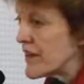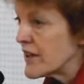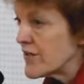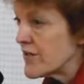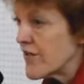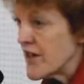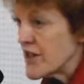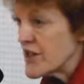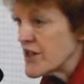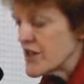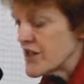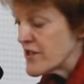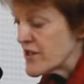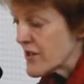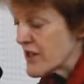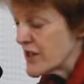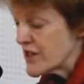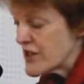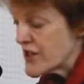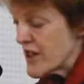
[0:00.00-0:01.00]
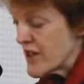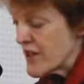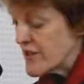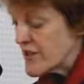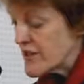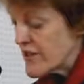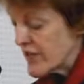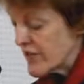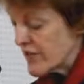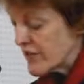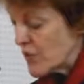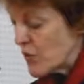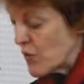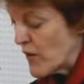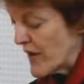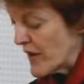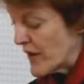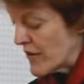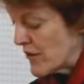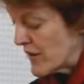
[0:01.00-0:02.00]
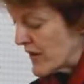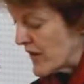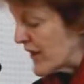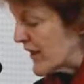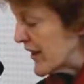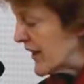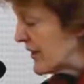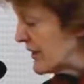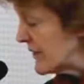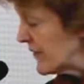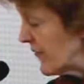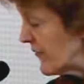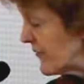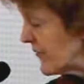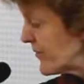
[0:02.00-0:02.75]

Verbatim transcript: interventions can change things quite quickly.